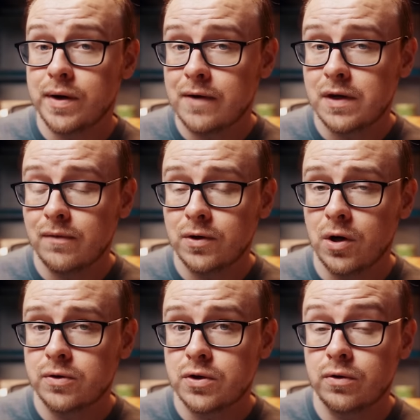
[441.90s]
have to have a
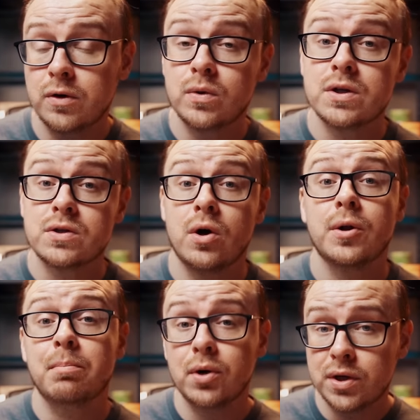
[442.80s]
college degree, which is
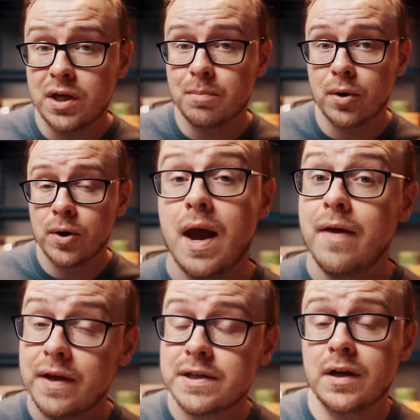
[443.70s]
called bookkeeper.
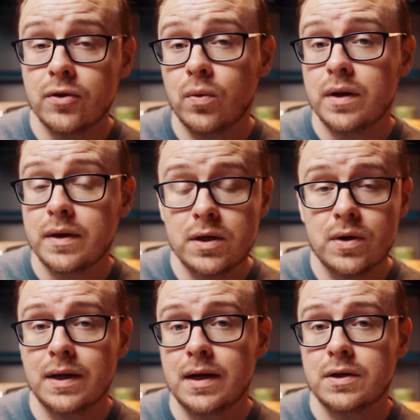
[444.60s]
And that's another one that you
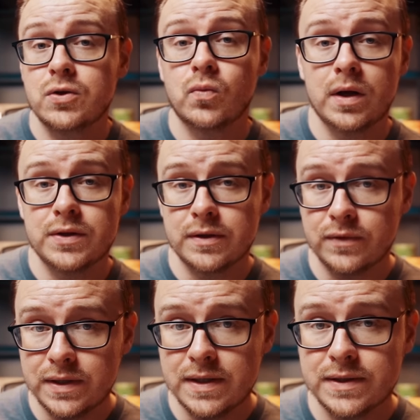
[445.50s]
can get into
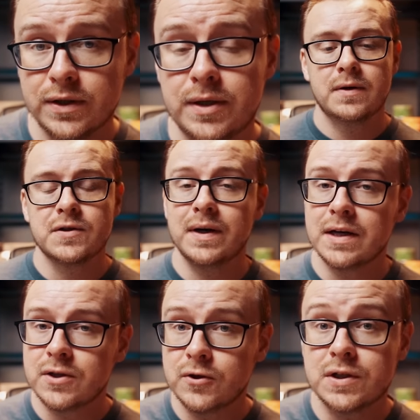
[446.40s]
relatively easily. So I
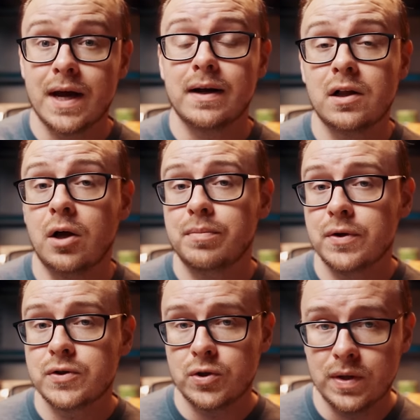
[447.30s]
guess I'll just kind of clump
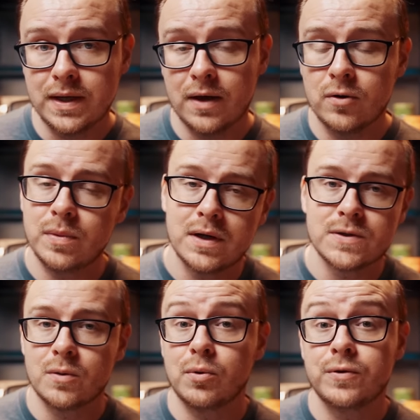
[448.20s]
those two together
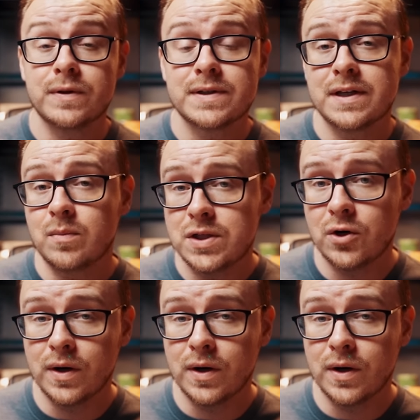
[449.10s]
because they're both in the same tier